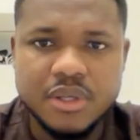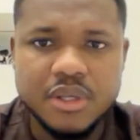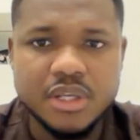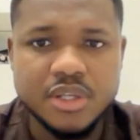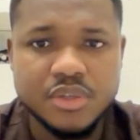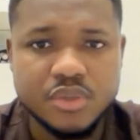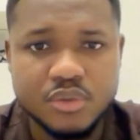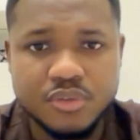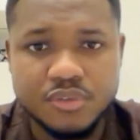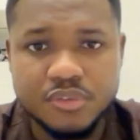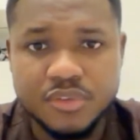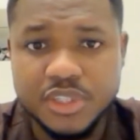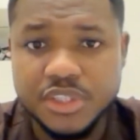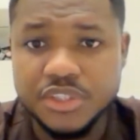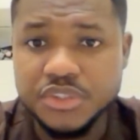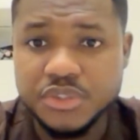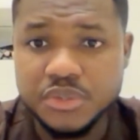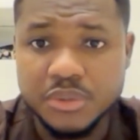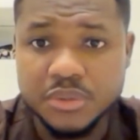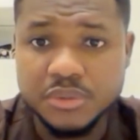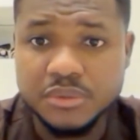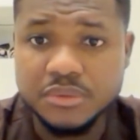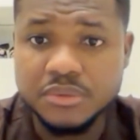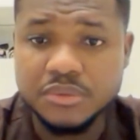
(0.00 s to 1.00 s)

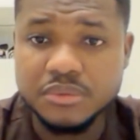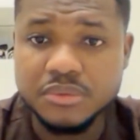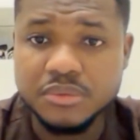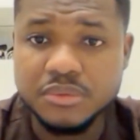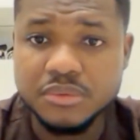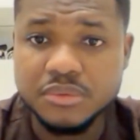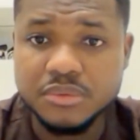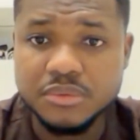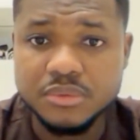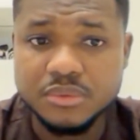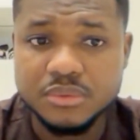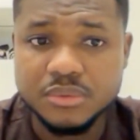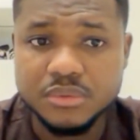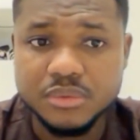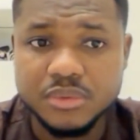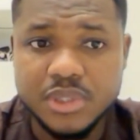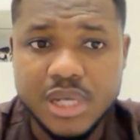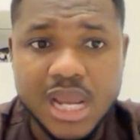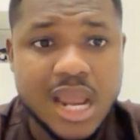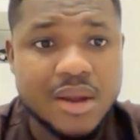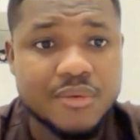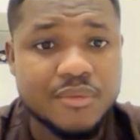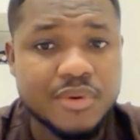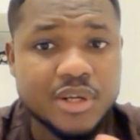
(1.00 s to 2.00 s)
innovation
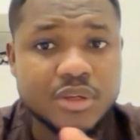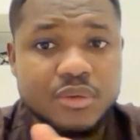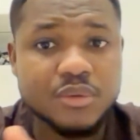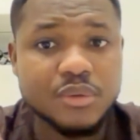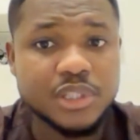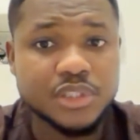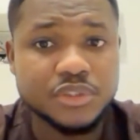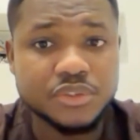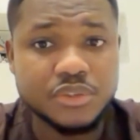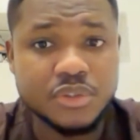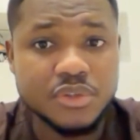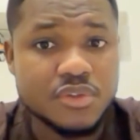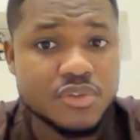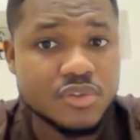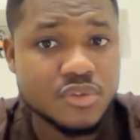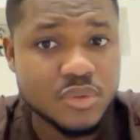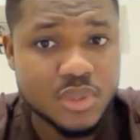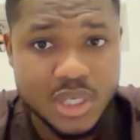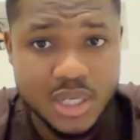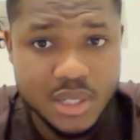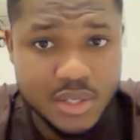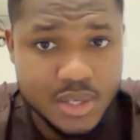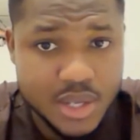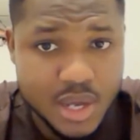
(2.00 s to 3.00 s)
and regulations
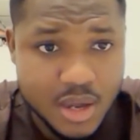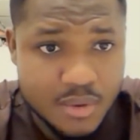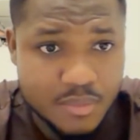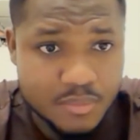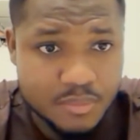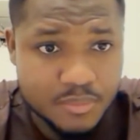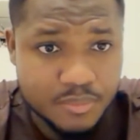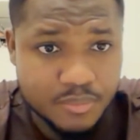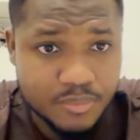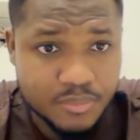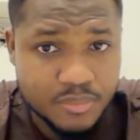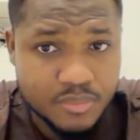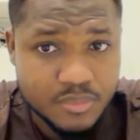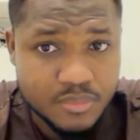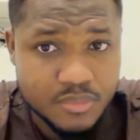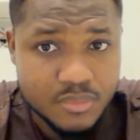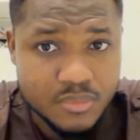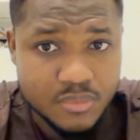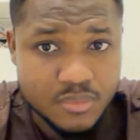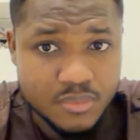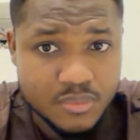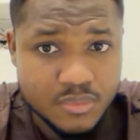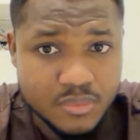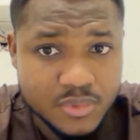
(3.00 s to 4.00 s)
together
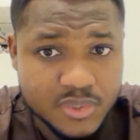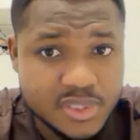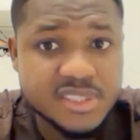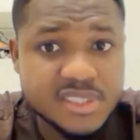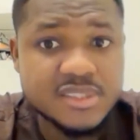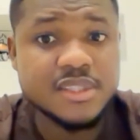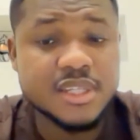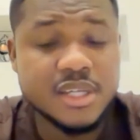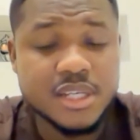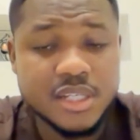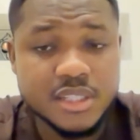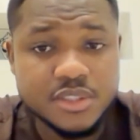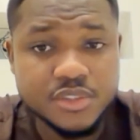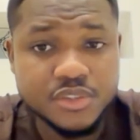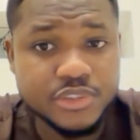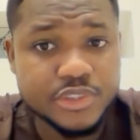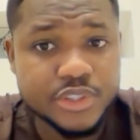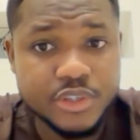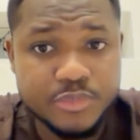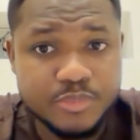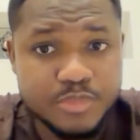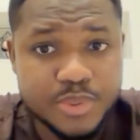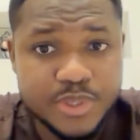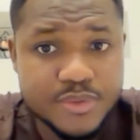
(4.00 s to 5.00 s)
since the
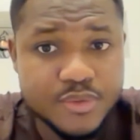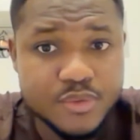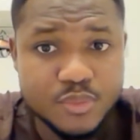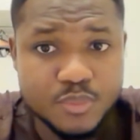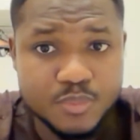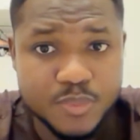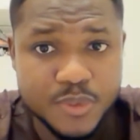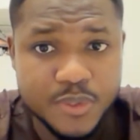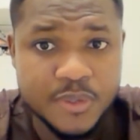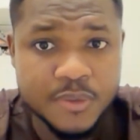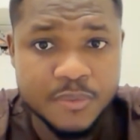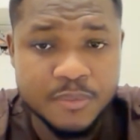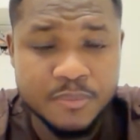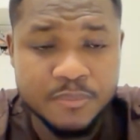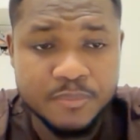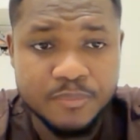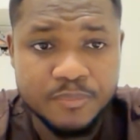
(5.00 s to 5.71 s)
history of P2P?